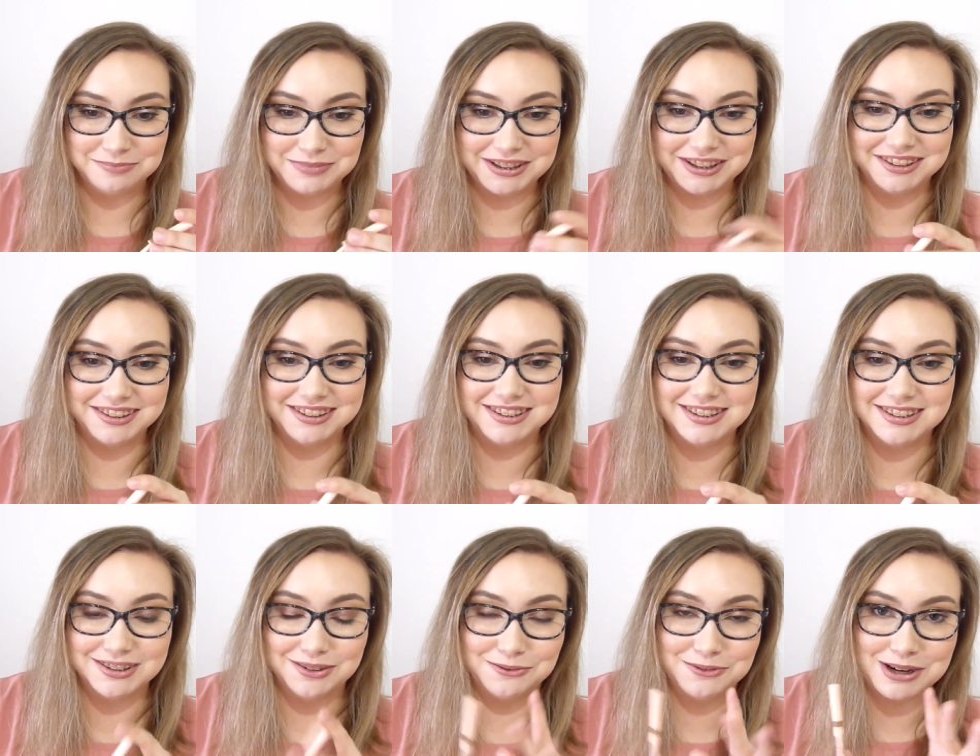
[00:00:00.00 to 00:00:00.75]

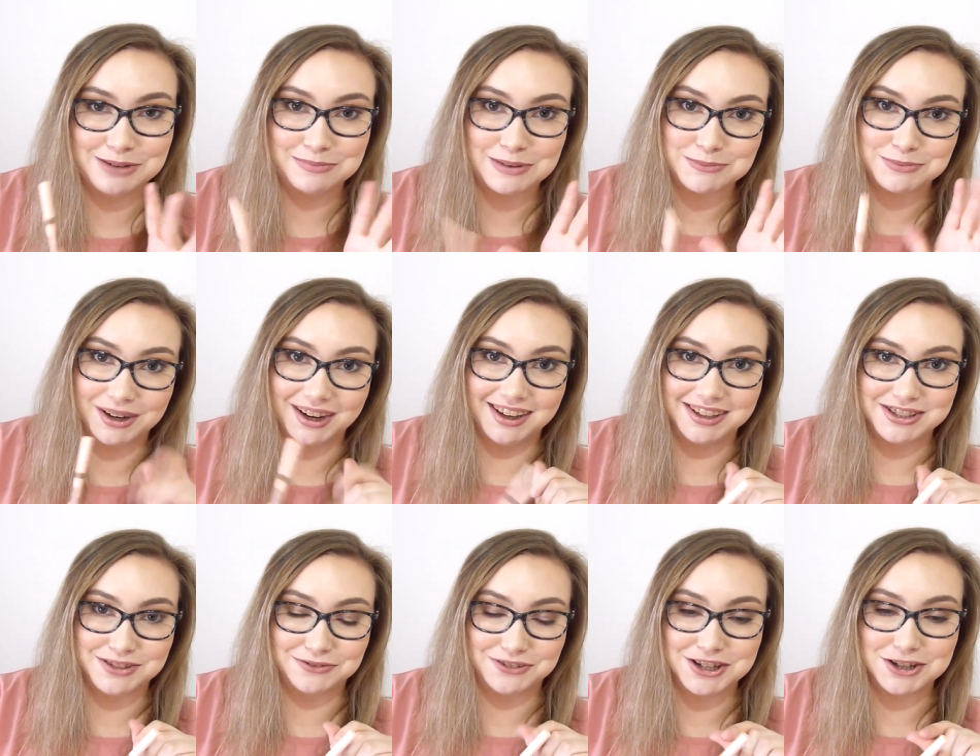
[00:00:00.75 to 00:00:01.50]
because when my
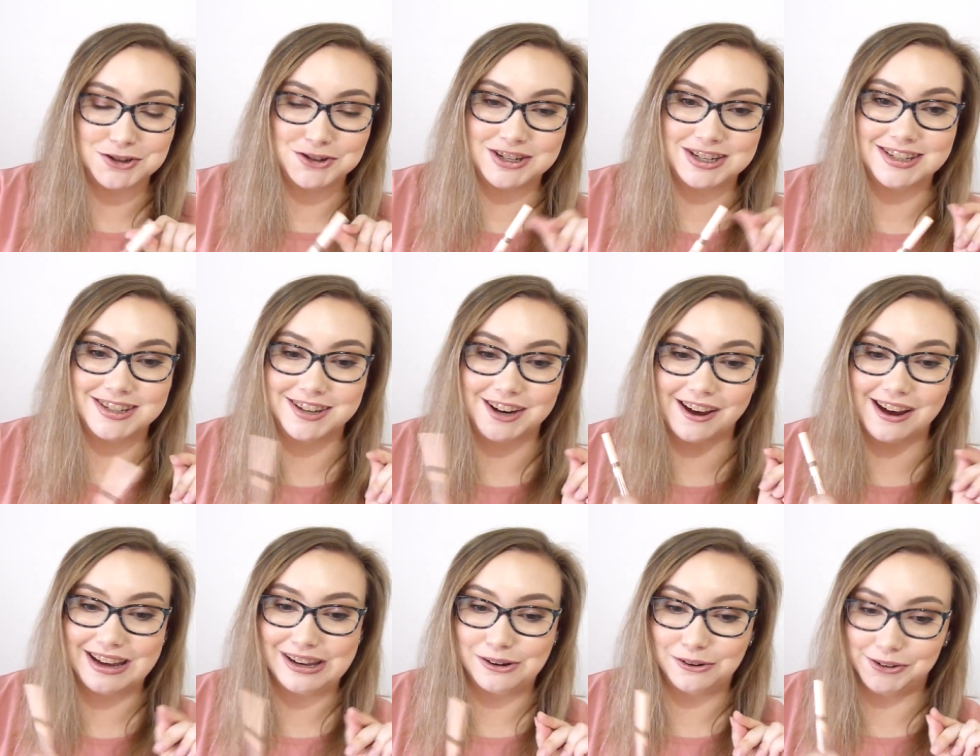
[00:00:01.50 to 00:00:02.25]
brows are fresh tinted,
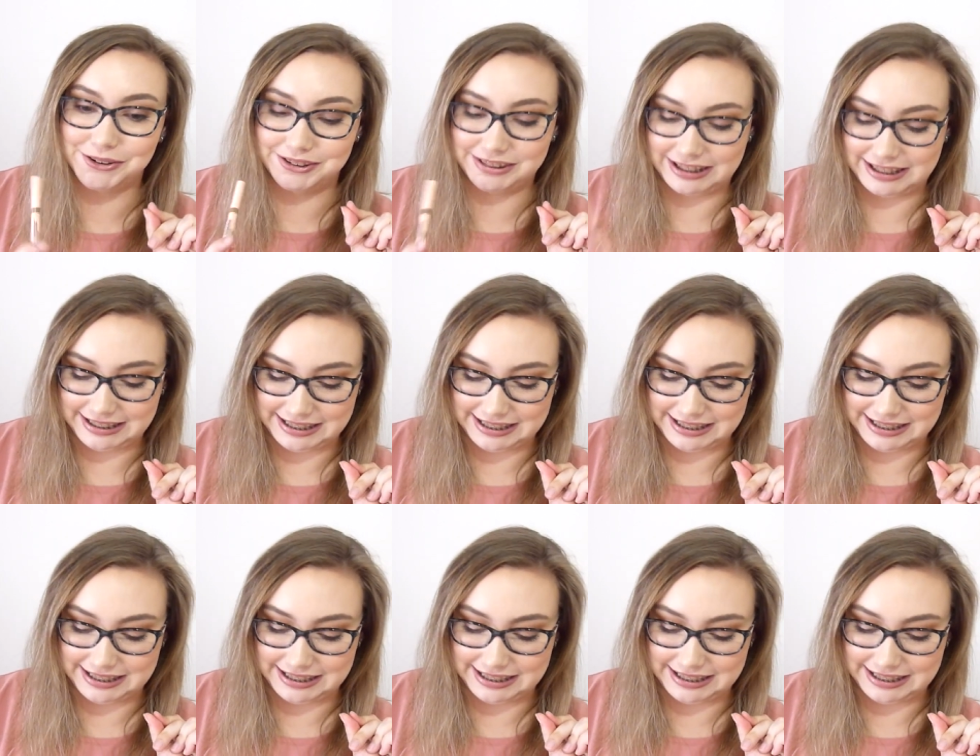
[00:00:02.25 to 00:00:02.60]
I only